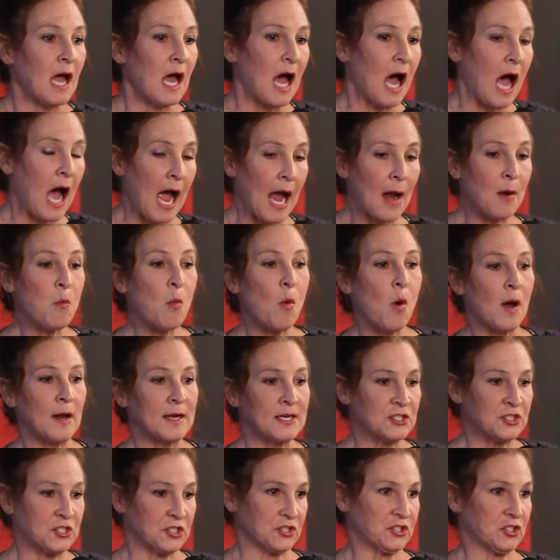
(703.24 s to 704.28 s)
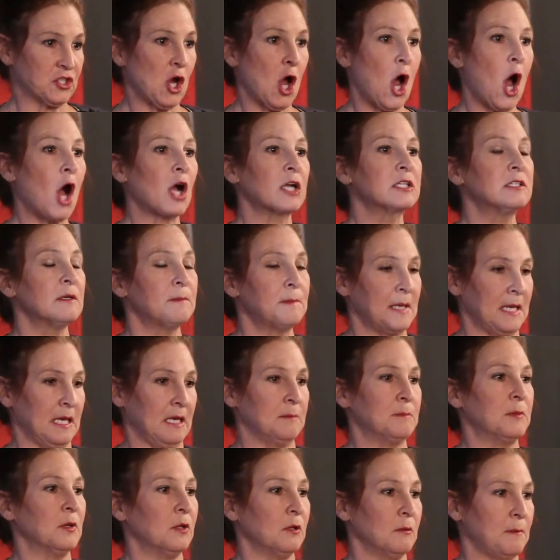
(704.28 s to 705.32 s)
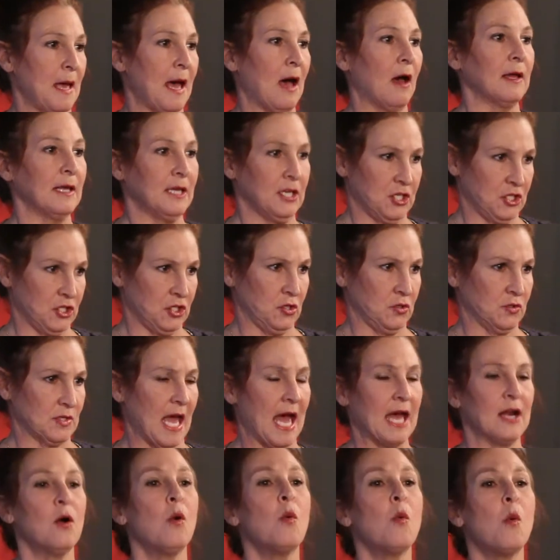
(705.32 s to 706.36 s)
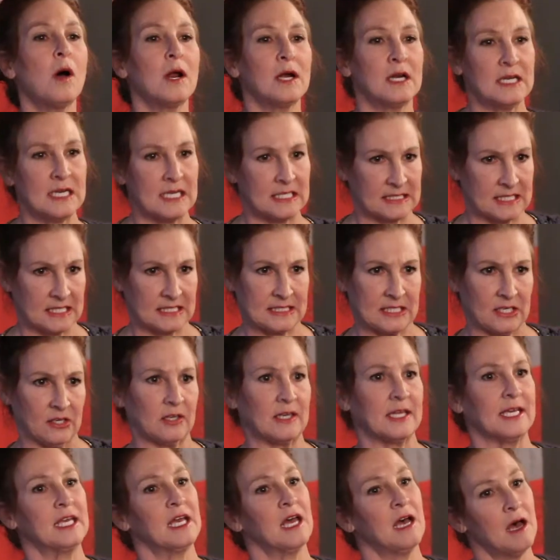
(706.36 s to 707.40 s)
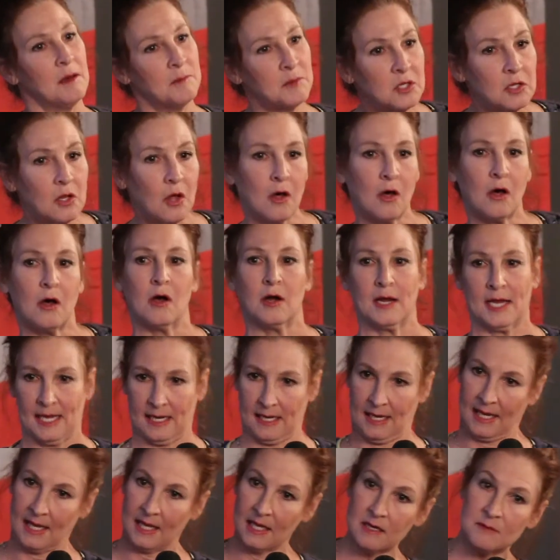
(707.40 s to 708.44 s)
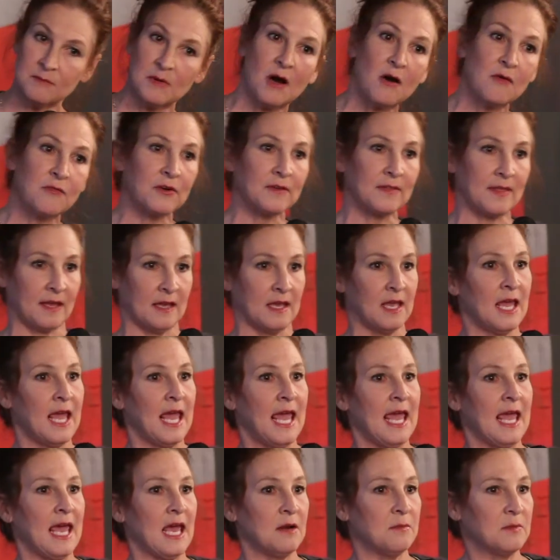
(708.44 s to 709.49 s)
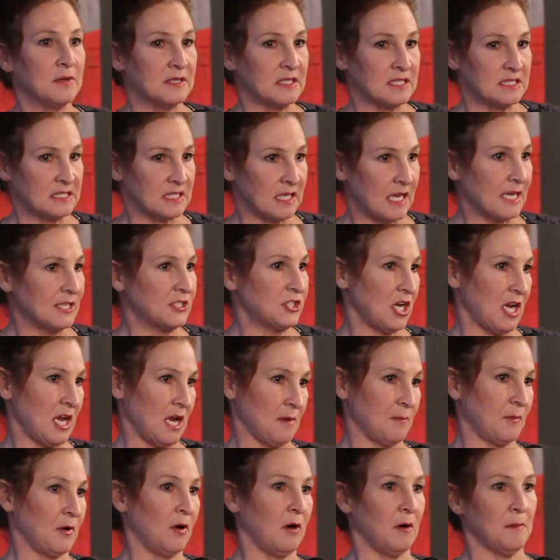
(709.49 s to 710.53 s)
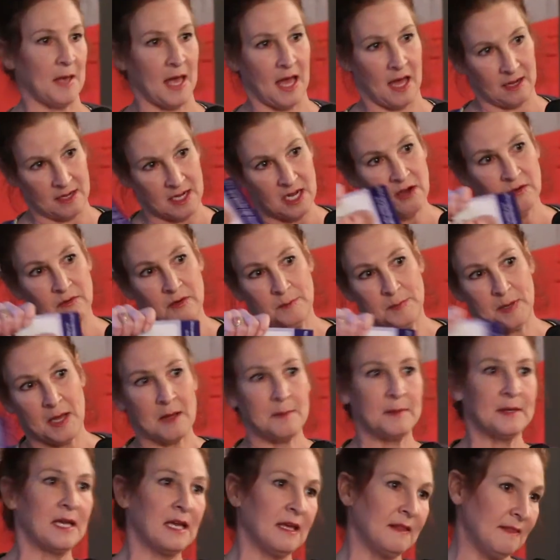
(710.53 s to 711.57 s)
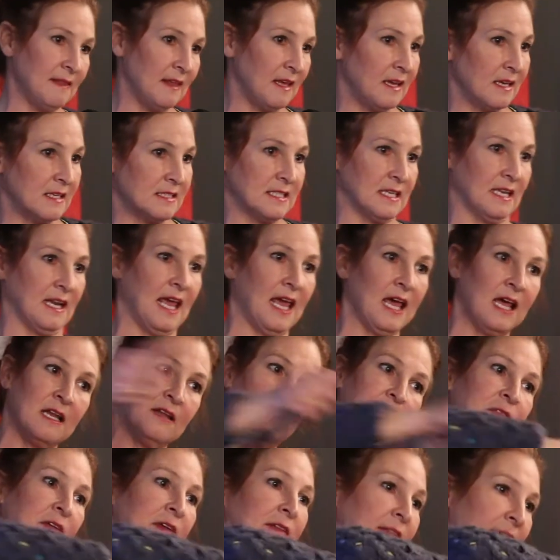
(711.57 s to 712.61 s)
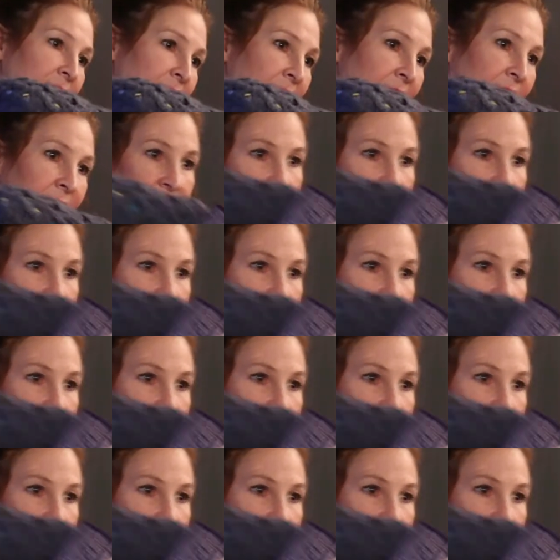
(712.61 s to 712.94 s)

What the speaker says: I want to just talk to people about issues. I don't want to necessarily come along and hit them over the head with a sledgehammer about Republican this and elephant that